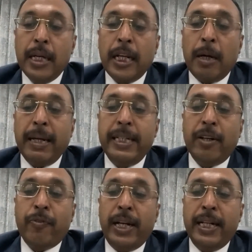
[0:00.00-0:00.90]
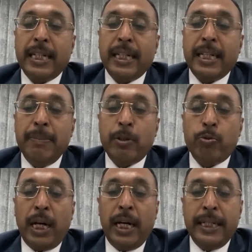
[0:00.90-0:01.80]
Now, my dear friend, coming
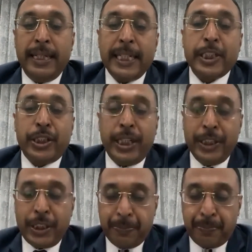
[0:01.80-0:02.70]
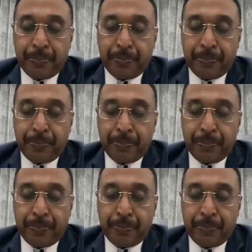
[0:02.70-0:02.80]
to the next change,